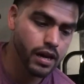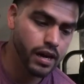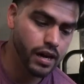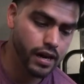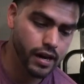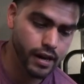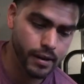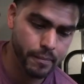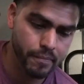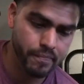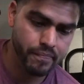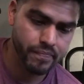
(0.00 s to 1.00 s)
uh,
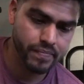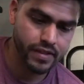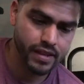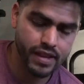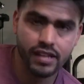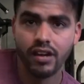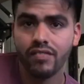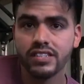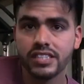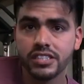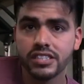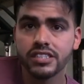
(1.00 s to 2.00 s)
and
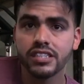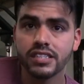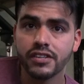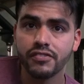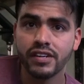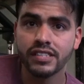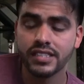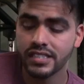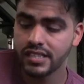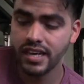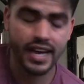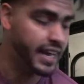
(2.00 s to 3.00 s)
obviously just the difference
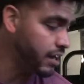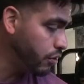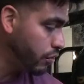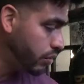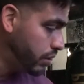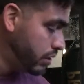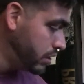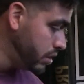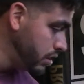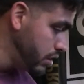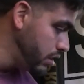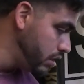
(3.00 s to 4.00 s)
is the angle.
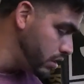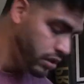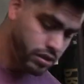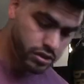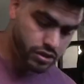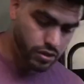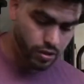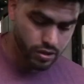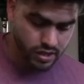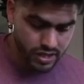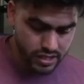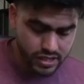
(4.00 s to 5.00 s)

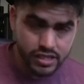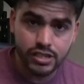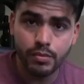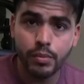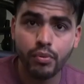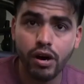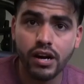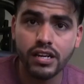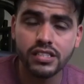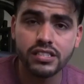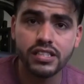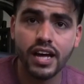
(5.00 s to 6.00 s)
So this is some of the
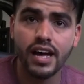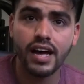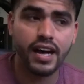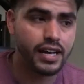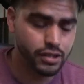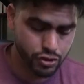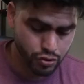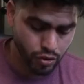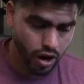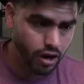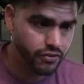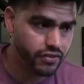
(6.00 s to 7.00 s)
products that I
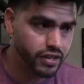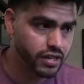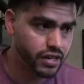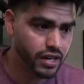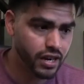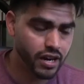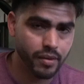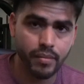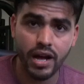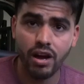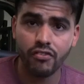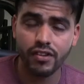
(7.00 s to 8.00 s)
do offer.
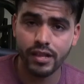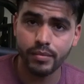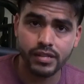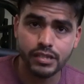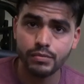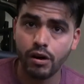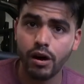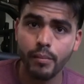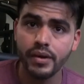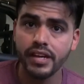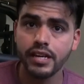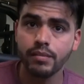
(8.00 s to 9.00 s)
Um, I offer them in a
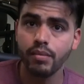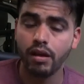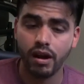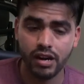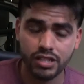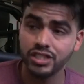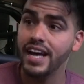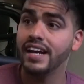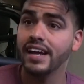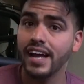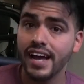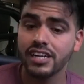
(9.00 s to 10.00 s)
small, medium, large,
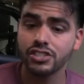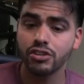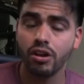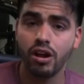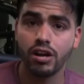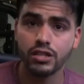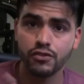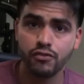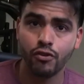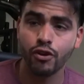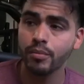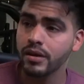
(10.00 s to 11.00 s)
and extra large
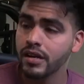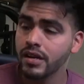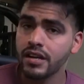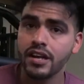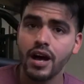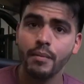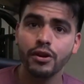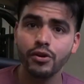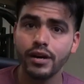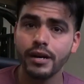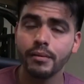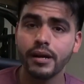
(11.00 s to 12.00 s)
form. I'm gonna
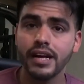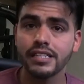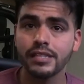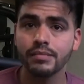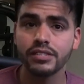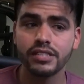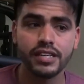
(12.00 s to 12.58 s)
go ahead and get some.